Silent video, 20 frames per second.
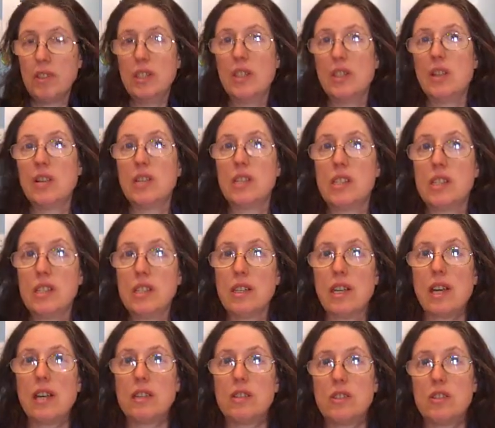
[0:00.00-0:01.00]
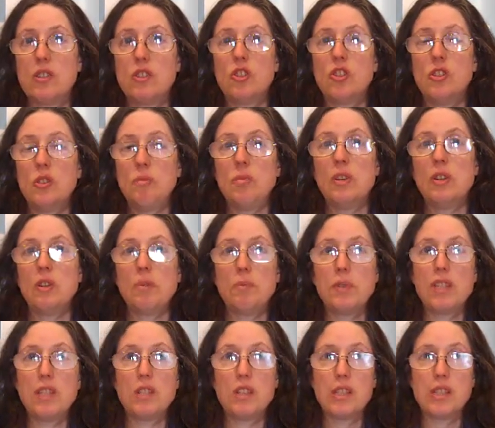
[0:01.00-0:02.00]
you know, I still had stupid
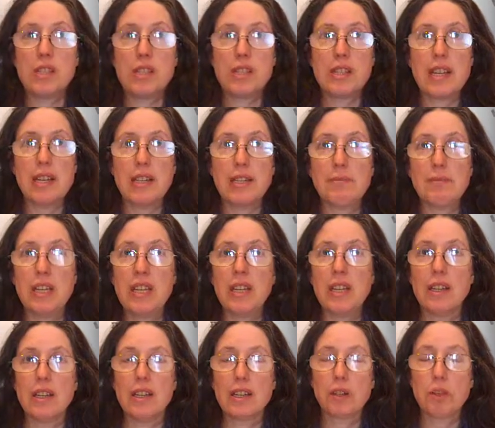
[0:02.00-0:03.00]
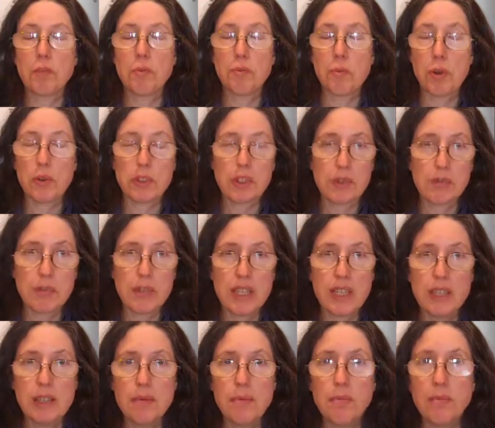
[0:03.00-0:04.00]
opticians telling me I couldn't
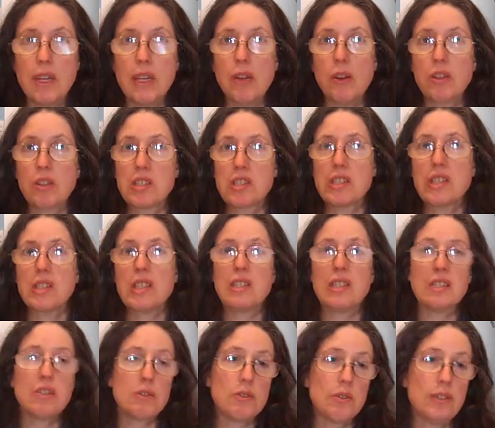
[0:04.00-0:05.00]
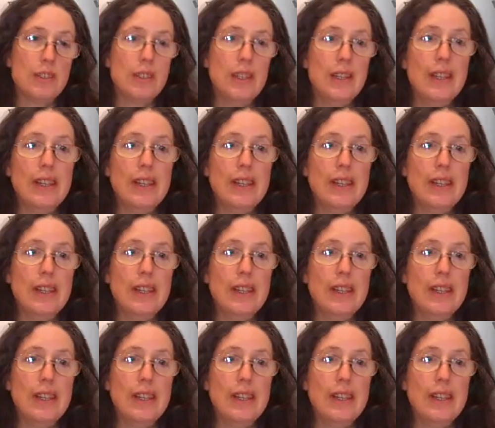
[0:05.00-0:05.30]
possibly be long-sighted, or